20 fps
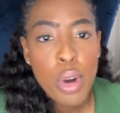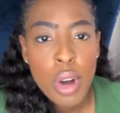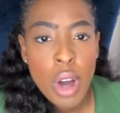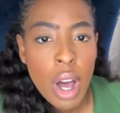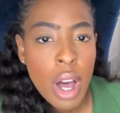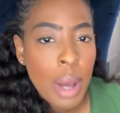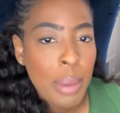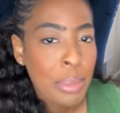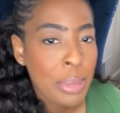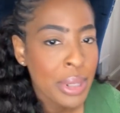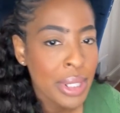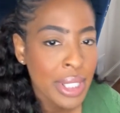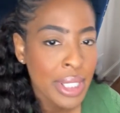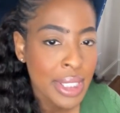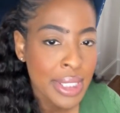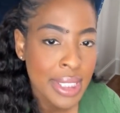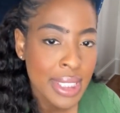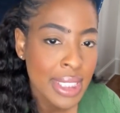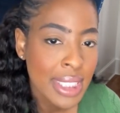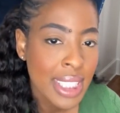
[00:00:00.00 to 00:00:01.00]

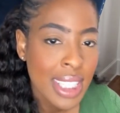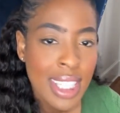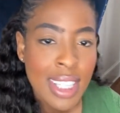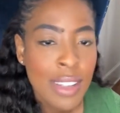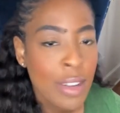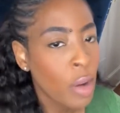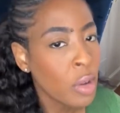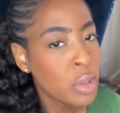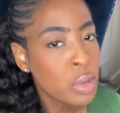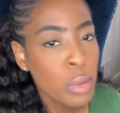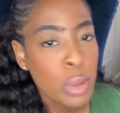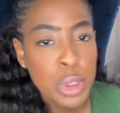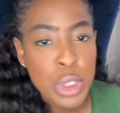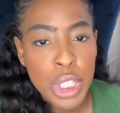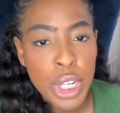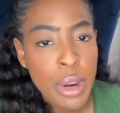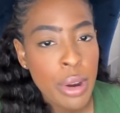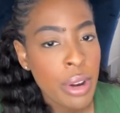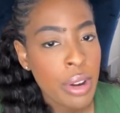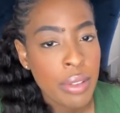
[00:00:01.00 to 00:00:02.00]
compass. Go to a
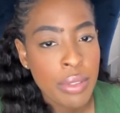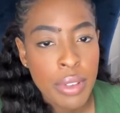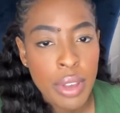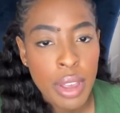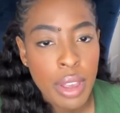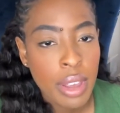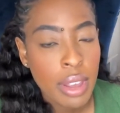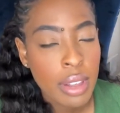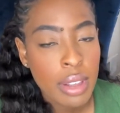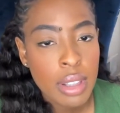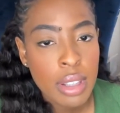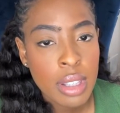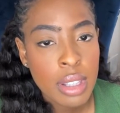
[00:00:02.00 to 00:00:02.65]
charity event.